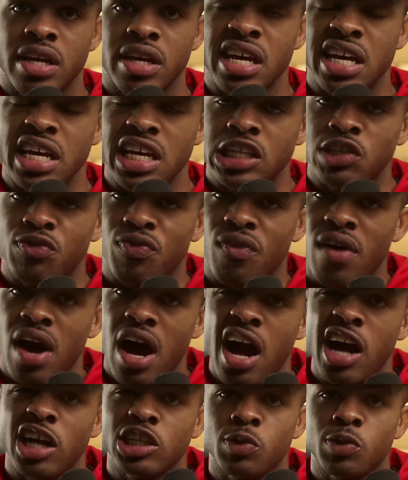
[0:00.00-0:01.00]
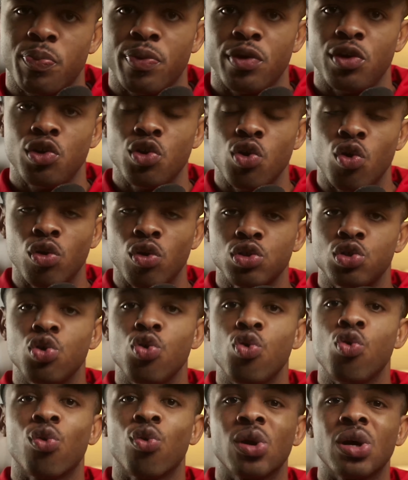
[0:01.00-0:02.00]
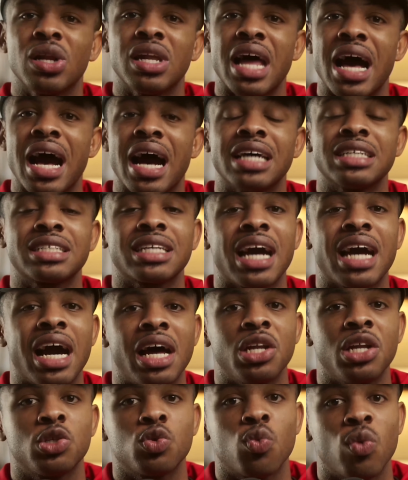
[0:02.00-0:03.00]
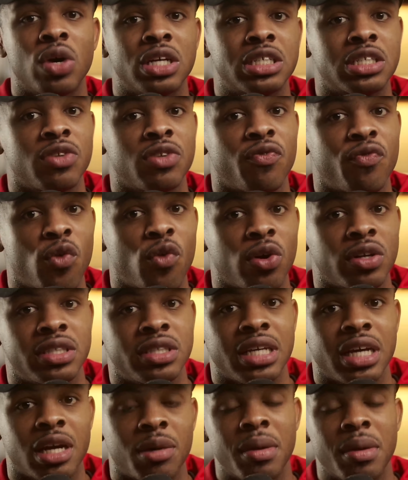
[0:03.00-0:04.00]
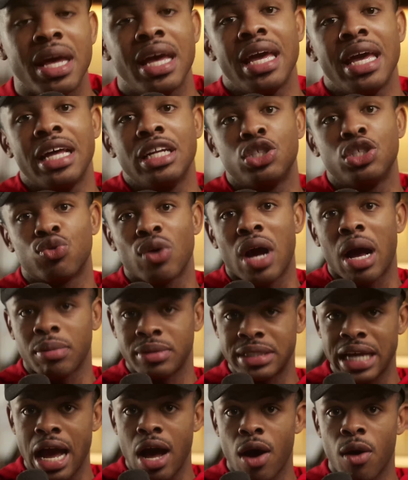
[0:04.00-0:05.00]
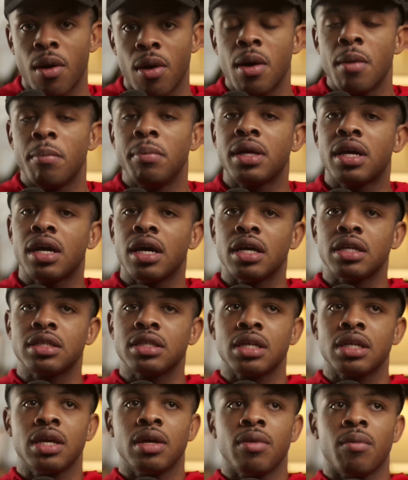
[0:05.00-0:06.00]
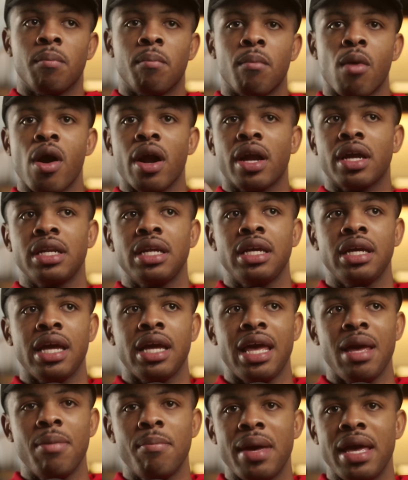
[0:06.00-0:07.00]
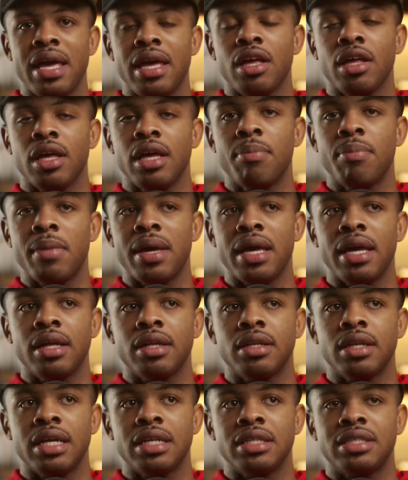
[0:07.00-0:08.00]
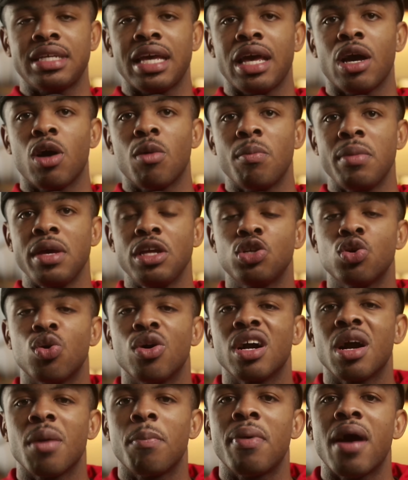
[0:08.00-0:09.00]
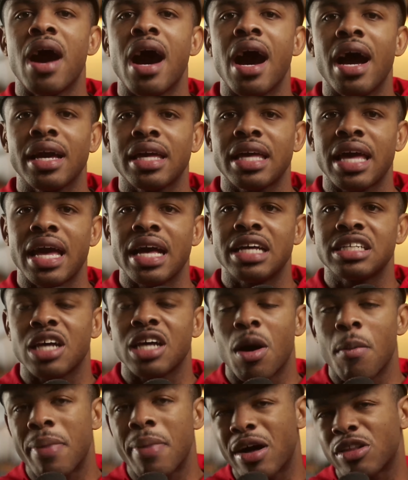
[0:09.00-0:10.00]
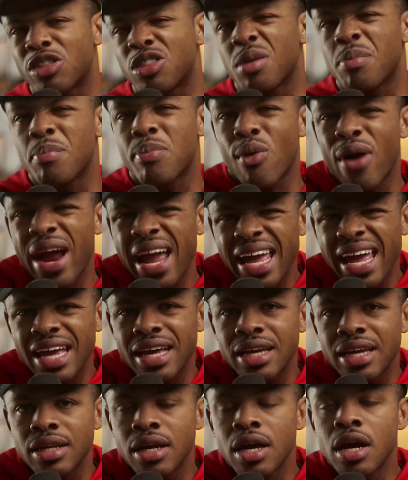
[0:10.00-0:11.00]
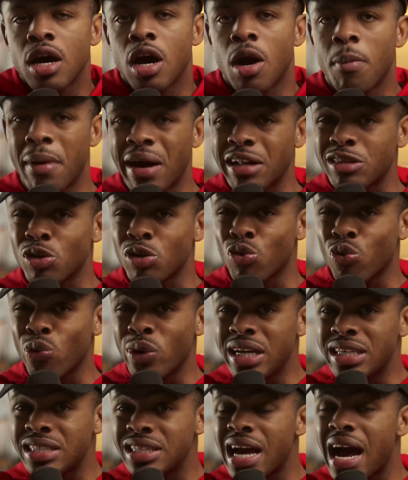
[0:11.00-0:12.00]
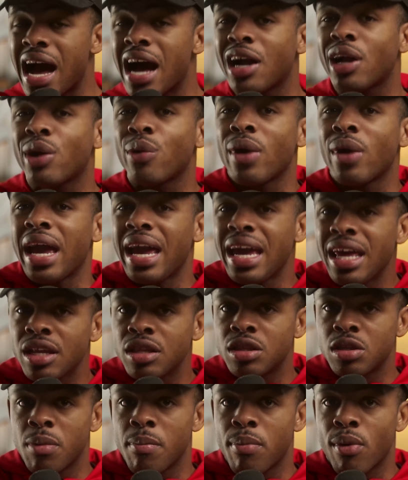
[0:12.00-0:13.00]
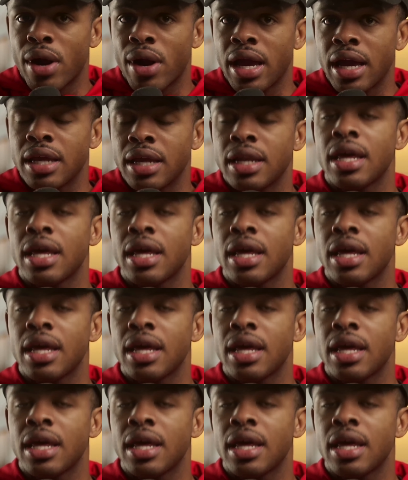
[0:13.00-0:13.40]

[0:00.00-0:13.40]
It's for entrepreneurs who realized college wasn't for them and dropped out. Because marketing, it may entail me doing a podcast about the brand, about the reason I created the brand.